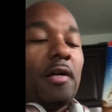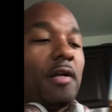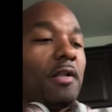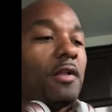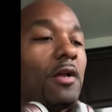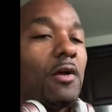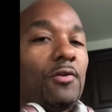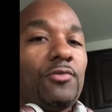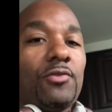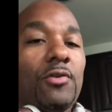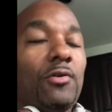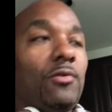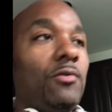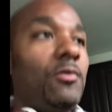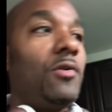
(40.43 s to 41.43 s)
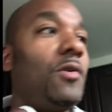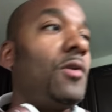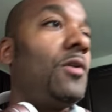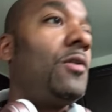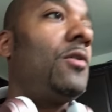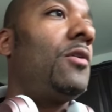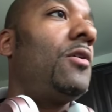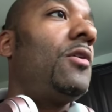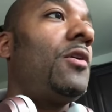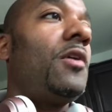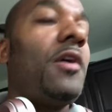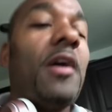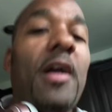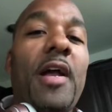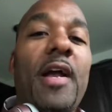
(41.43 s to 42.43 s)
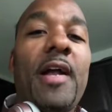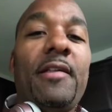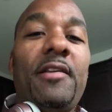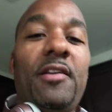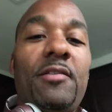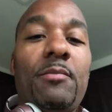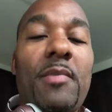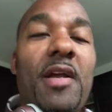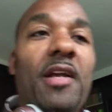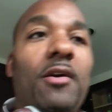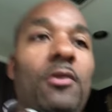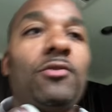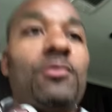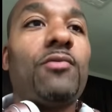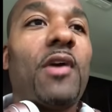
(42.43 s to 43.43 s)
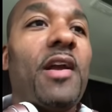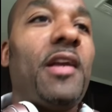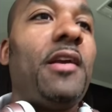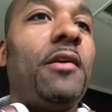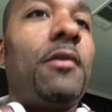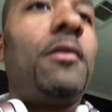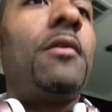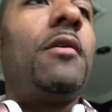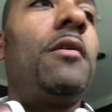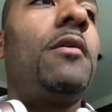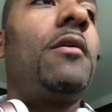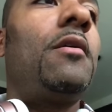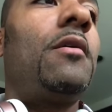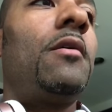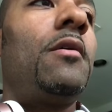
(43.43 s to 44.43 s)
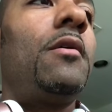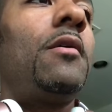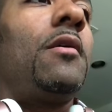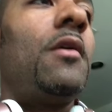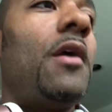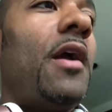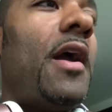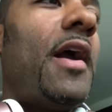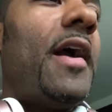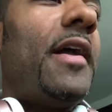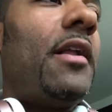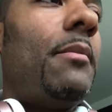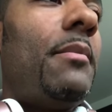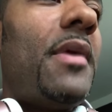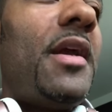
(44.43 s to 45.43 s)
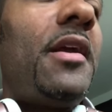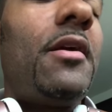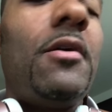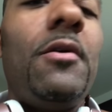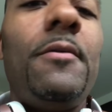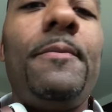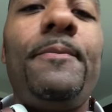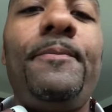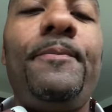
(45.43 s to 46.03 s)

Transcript: And also, I had these mangoes right here. I had a mango.